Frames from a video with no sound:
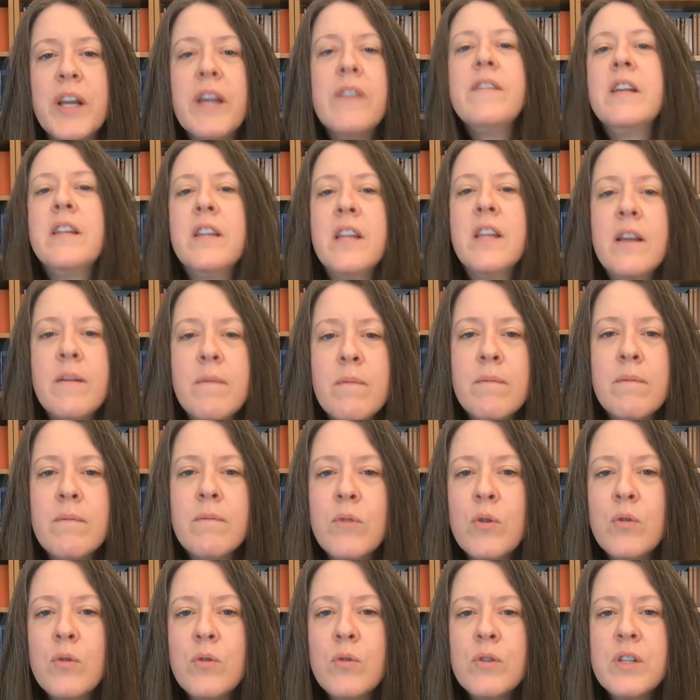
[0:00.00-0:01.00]
giving them
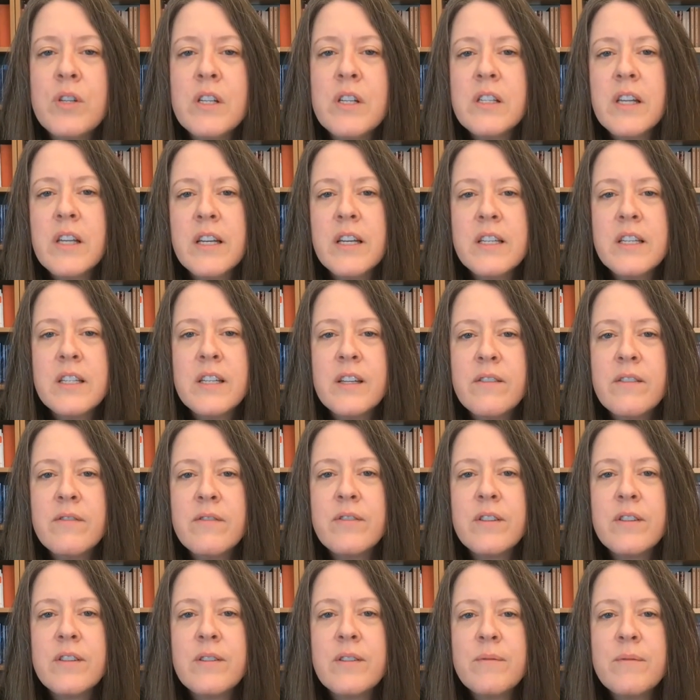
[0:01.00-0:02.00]
those
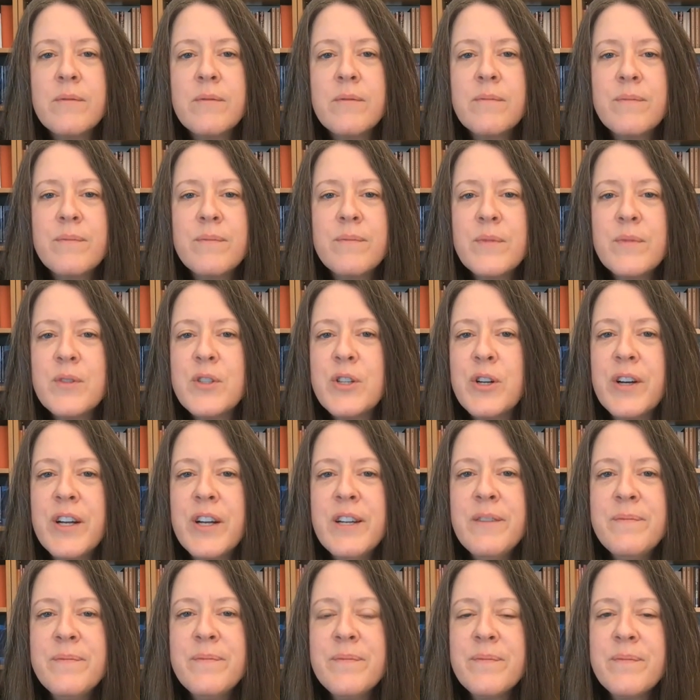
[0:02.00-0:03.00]
incentives.
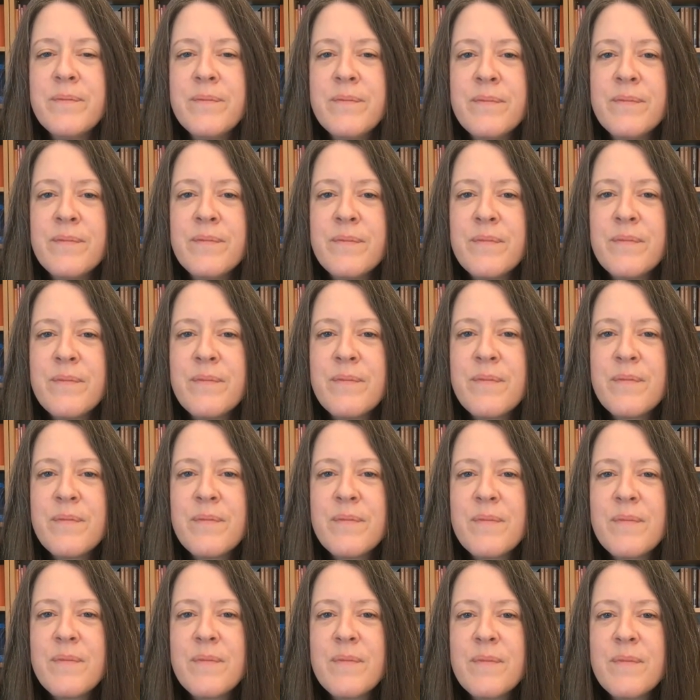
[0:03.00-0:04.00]
Sorry it's
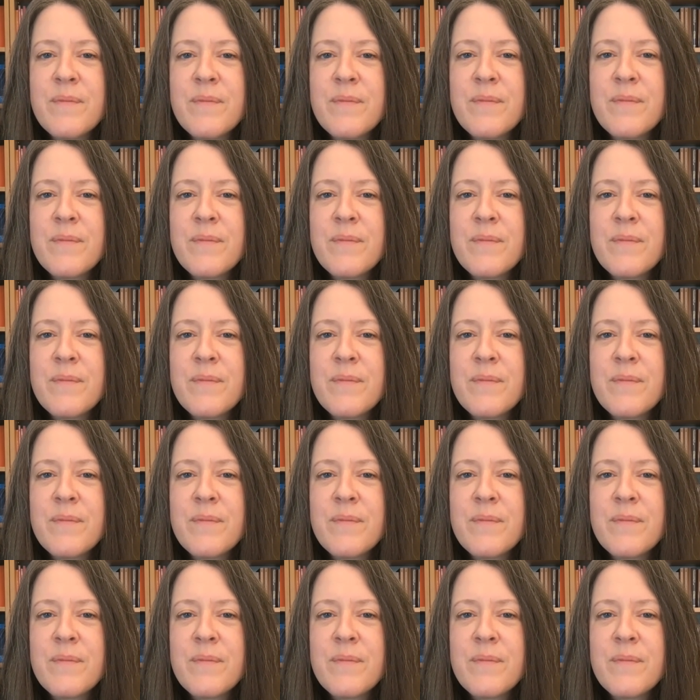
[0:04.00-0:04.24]
legal.